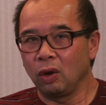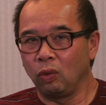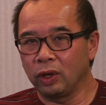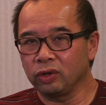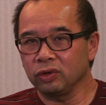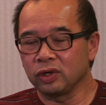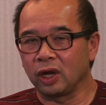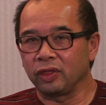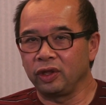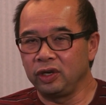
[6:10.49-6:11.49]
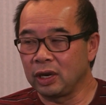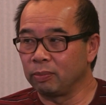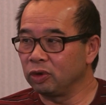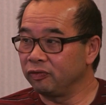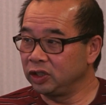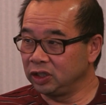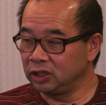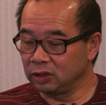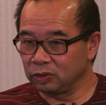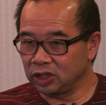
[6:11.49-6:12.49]
whether or not the number of
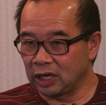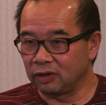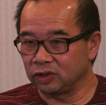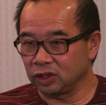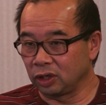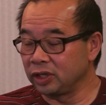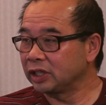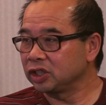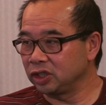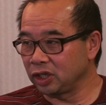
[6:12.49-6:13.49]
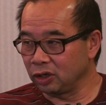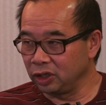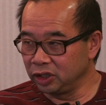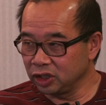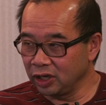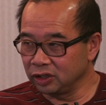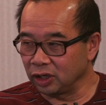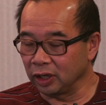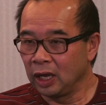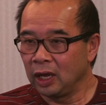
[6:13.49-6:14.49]
diseases themselves are necessarily changing.